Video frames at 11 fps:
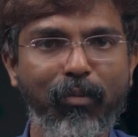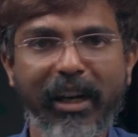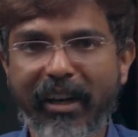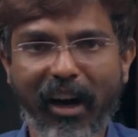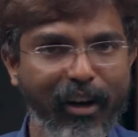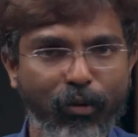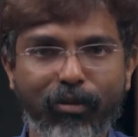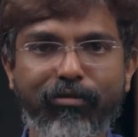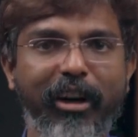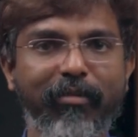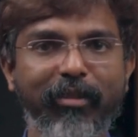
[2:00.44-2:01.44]
building our own
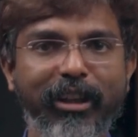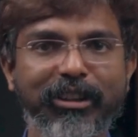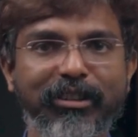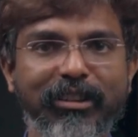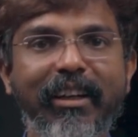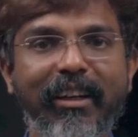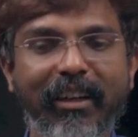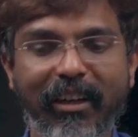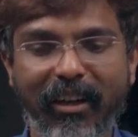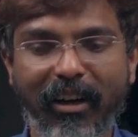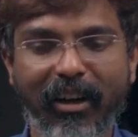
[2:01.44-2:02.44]
frameworks.
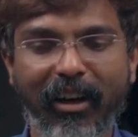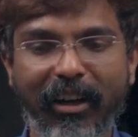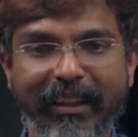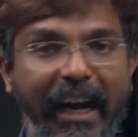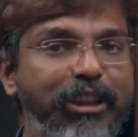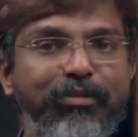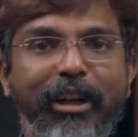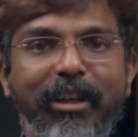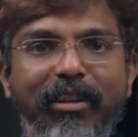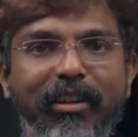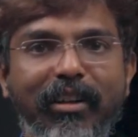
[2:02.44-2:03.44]
Uh, that is
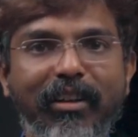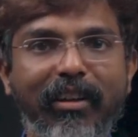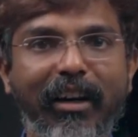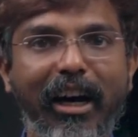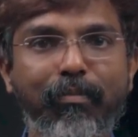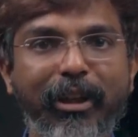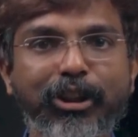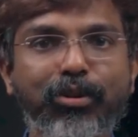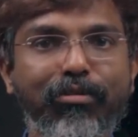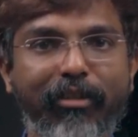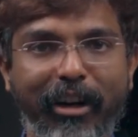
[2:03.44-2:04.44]
when uh, our
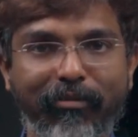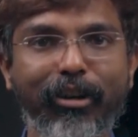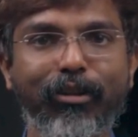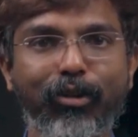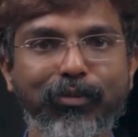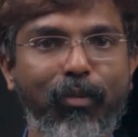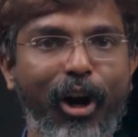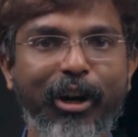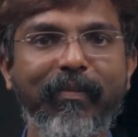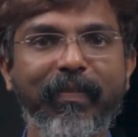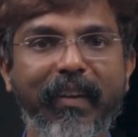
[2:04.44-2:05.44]
Presto framework was born.